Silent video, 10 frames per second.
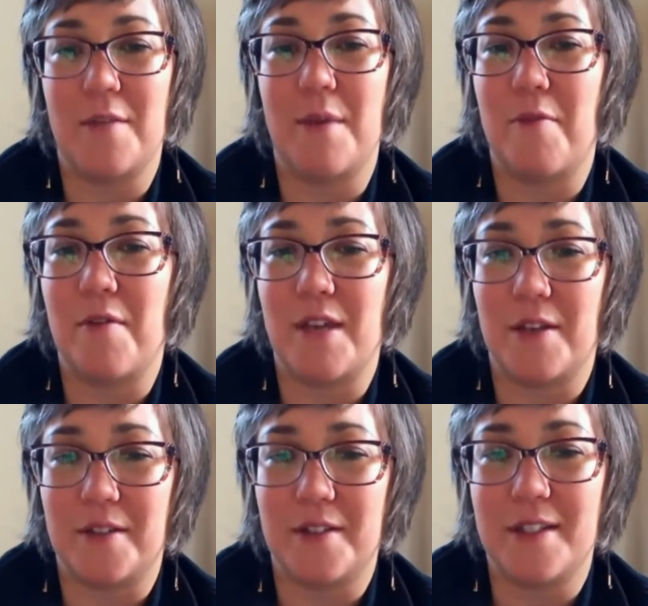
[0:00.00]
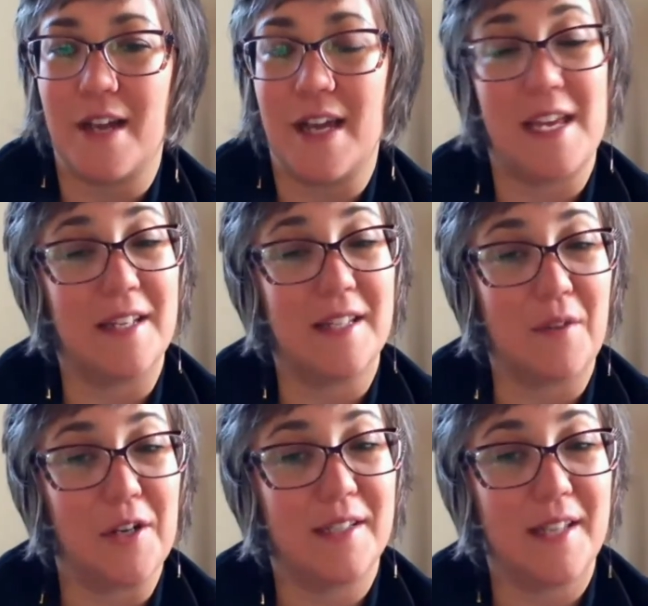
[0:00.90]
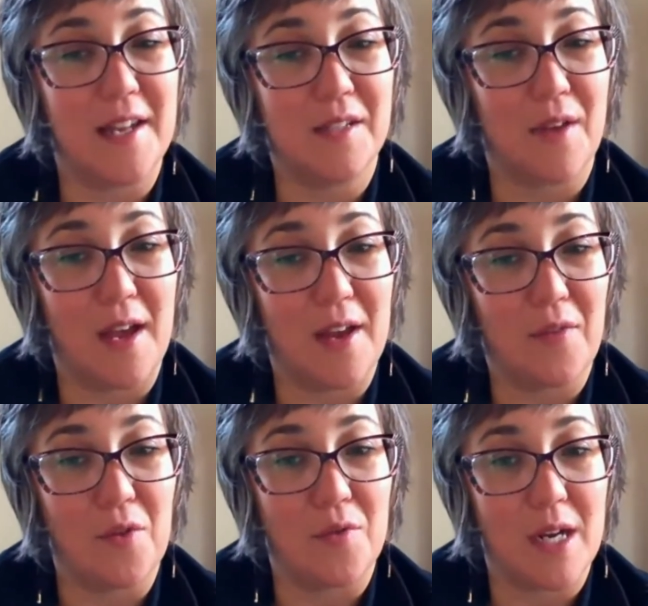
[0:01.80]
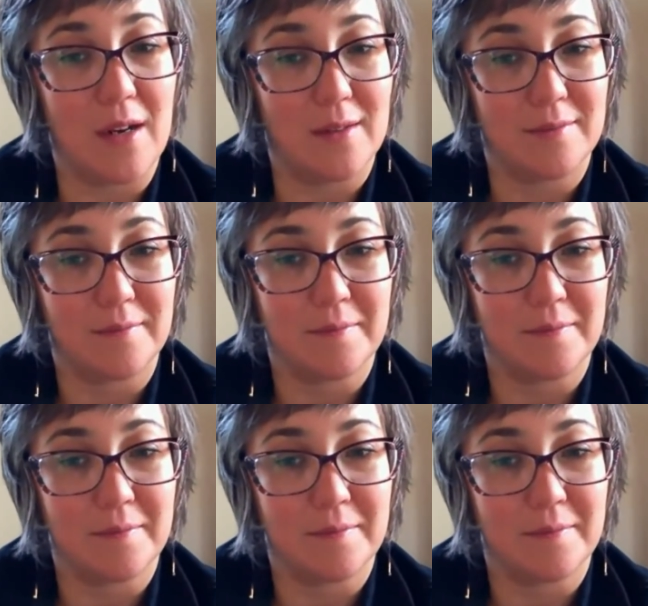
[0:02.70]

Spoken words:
to be revealed, I think it's very satisfying for the reader.